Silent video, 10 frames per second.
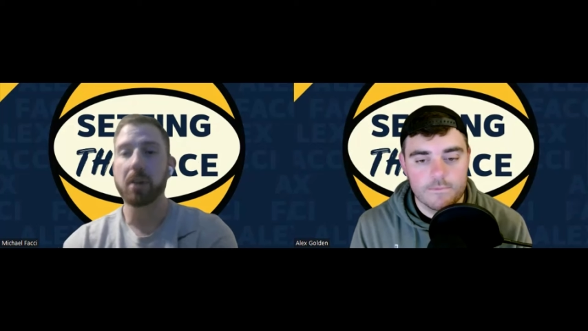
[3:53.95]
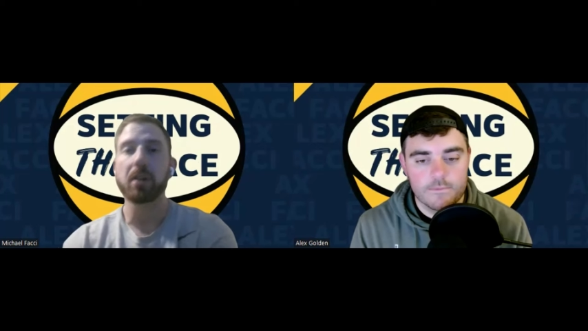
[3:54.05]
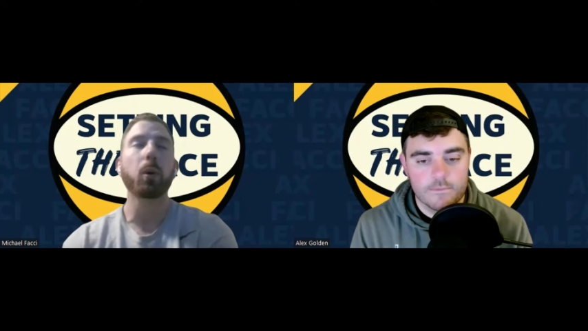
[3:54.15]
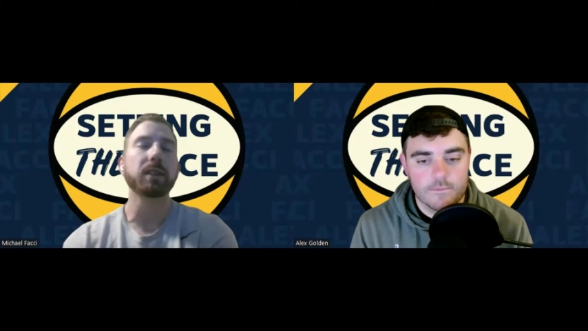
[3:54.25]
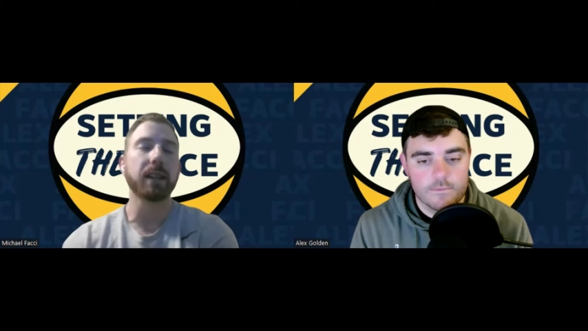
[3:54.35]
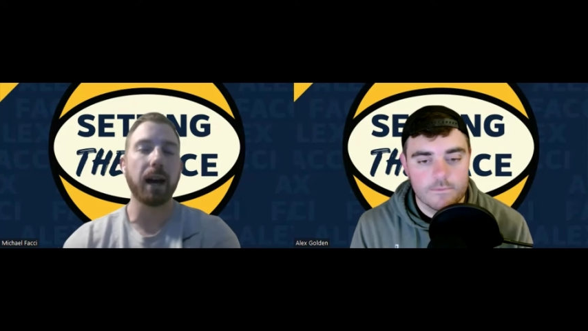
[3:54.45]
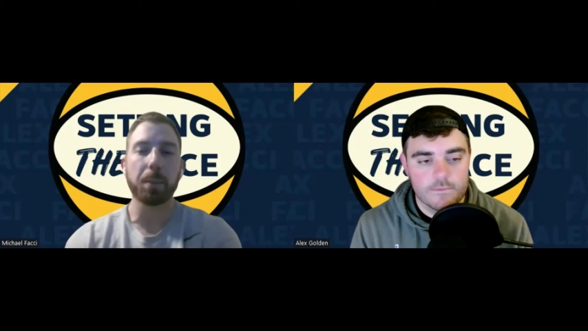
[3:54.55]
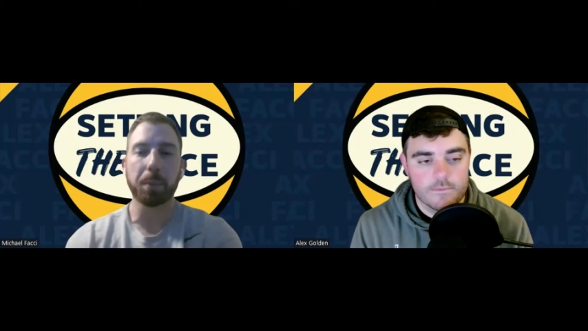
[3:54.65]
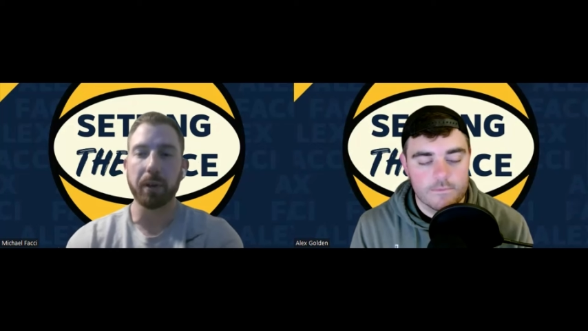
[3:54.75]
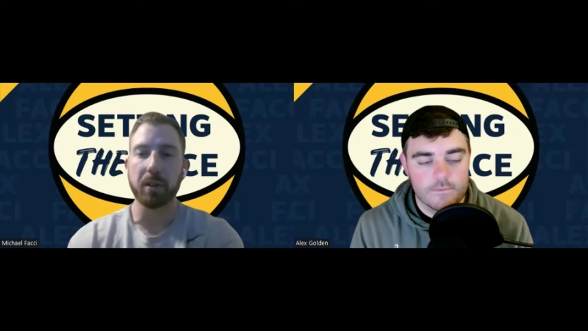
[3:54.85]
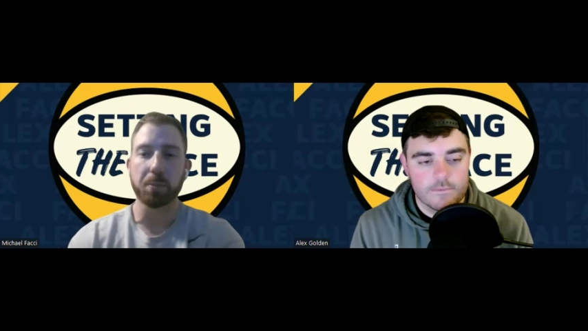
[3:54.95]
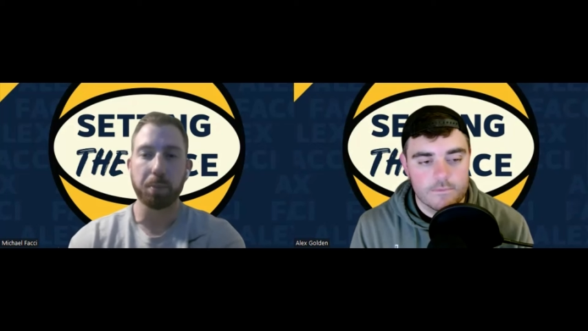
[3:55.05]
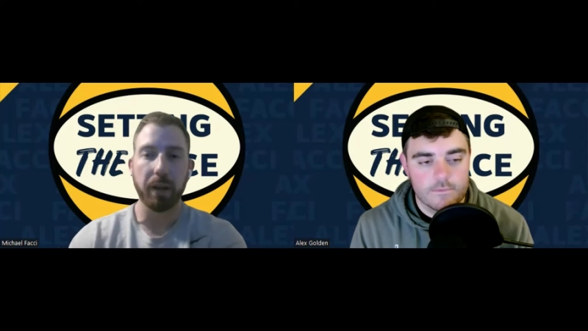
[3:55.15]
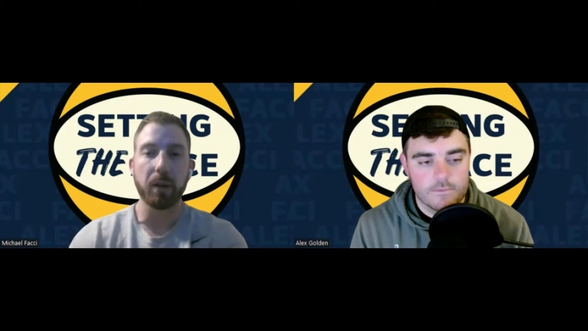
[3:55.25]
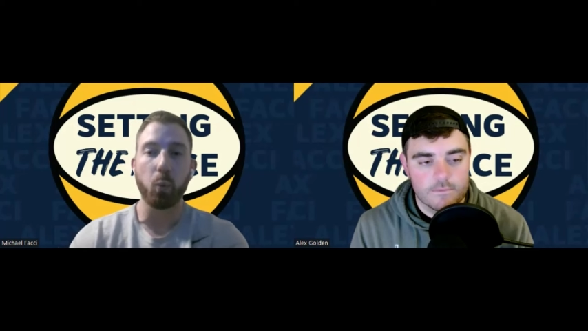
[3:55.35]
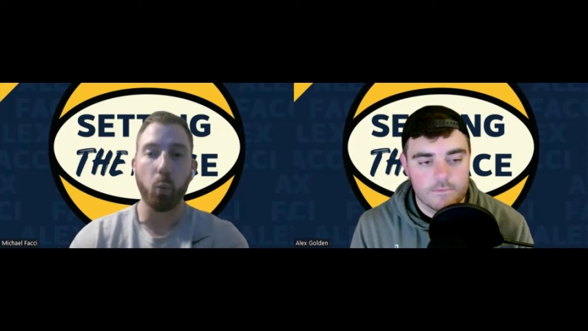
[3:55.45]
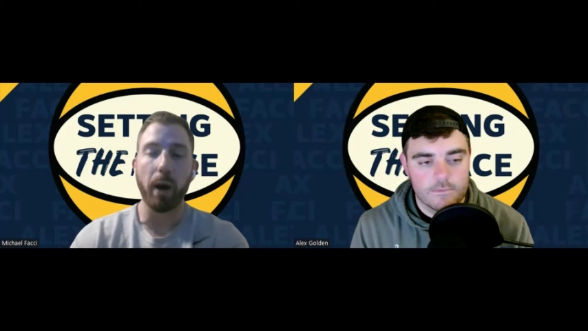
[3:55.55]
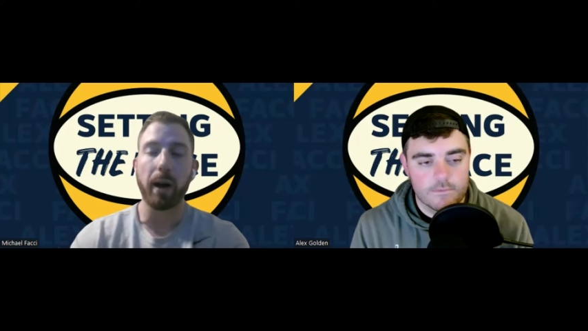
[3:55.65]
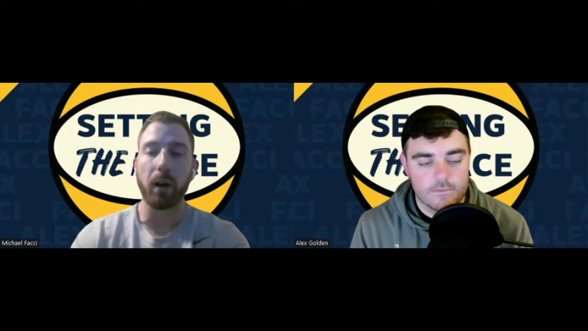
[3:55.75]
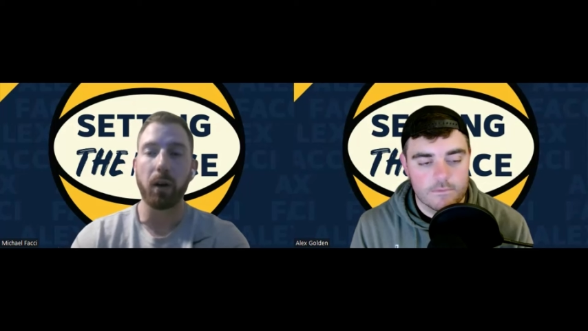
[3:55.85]
Speaker 1: I know a lot of players played
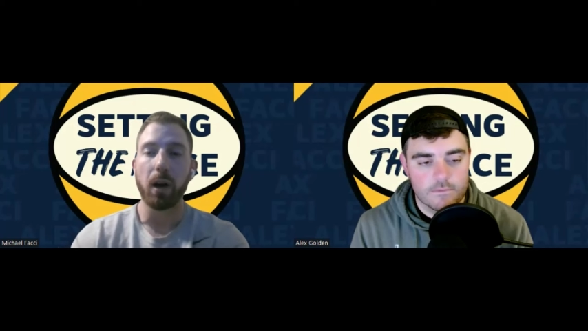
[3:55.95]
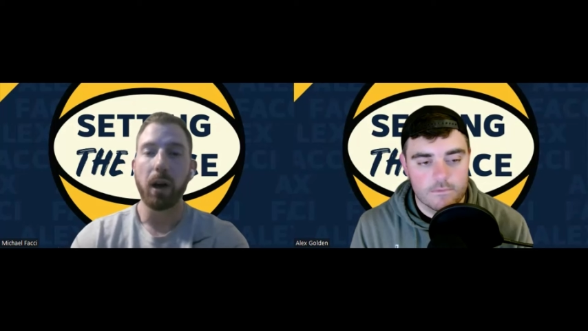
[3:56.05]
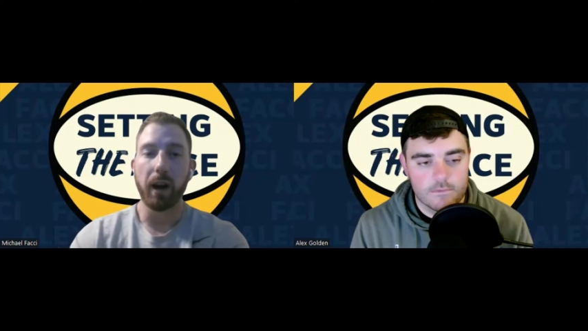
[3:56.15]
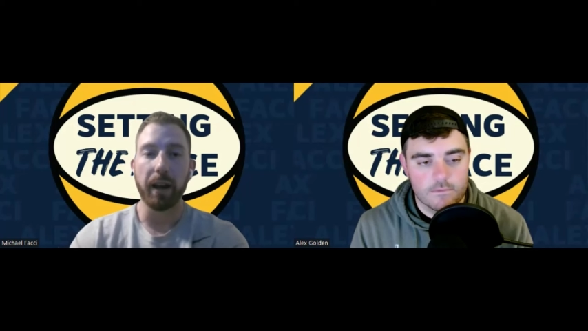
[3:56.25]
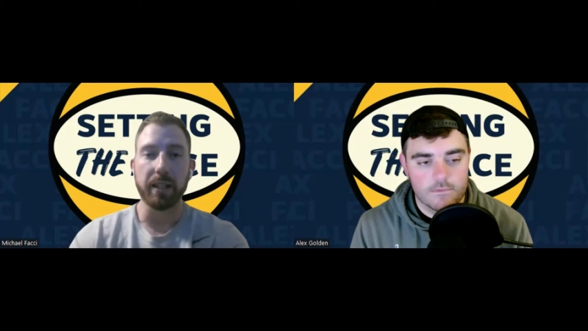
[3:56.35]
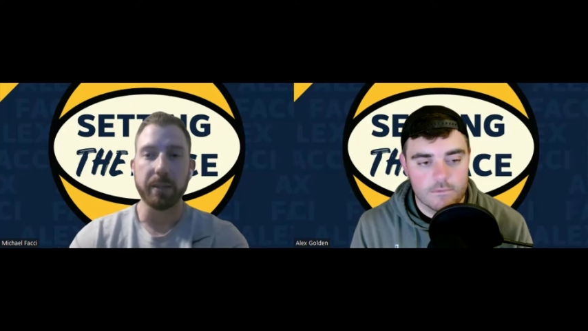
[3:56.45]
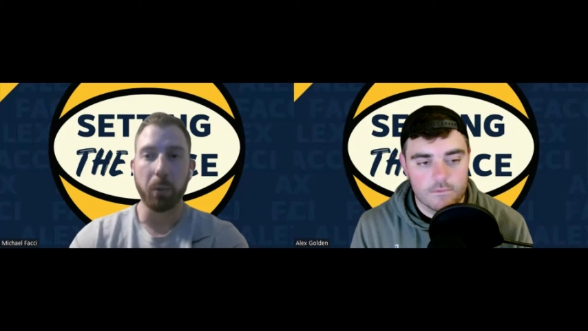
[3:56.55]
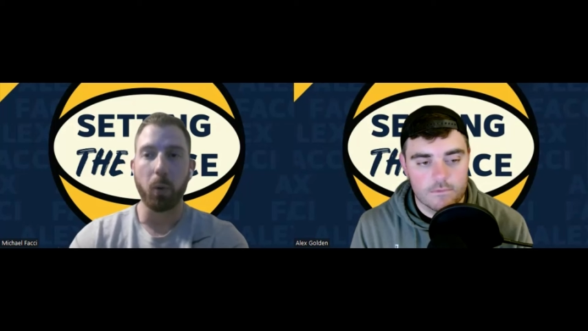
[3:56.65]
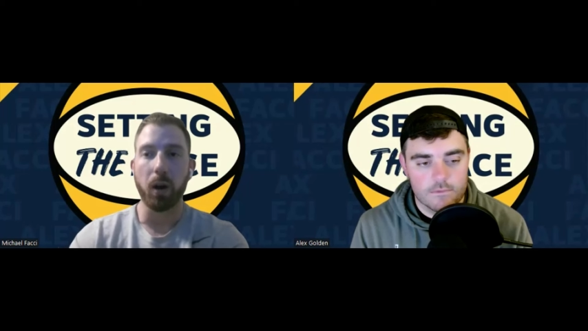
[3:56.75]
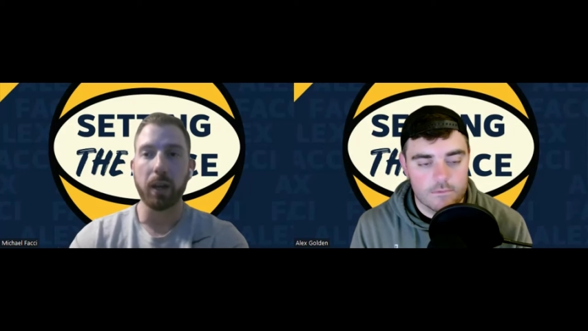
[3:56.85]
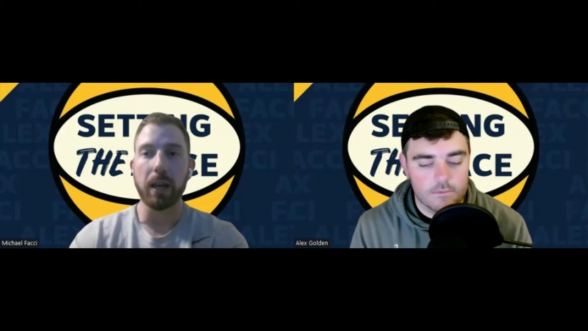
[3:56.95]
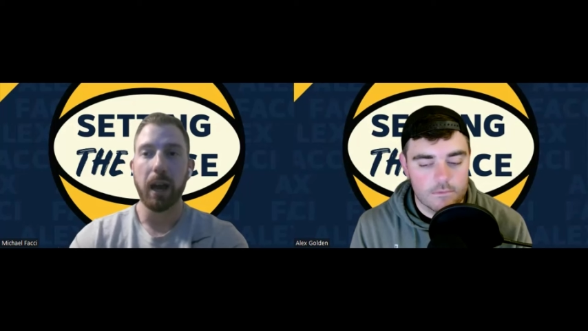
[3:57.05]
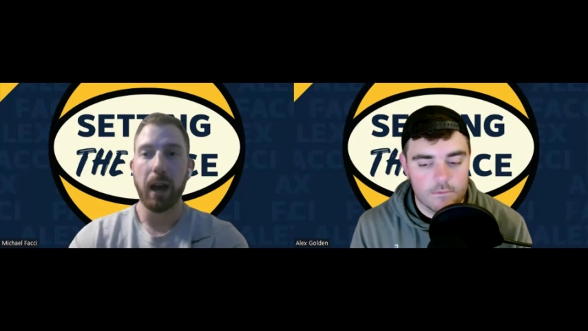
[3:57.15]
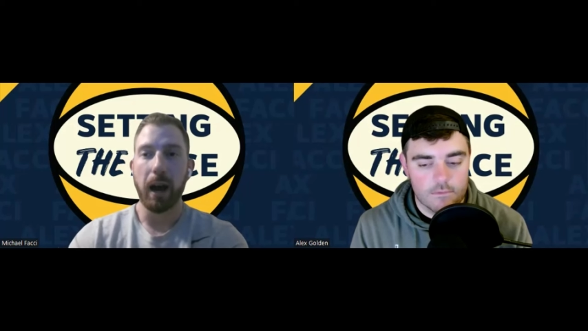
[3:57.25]
well against Milwaukee.